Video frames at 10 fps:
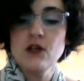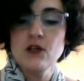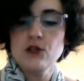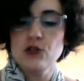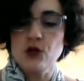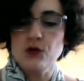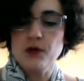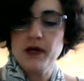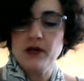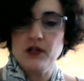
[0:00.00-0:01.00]
shown a
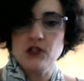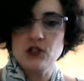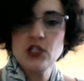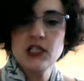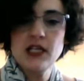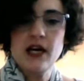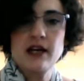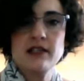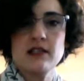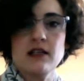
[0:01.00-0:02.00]
pair that she
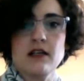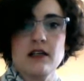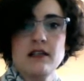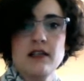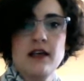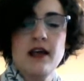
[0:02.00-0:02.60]
cast on,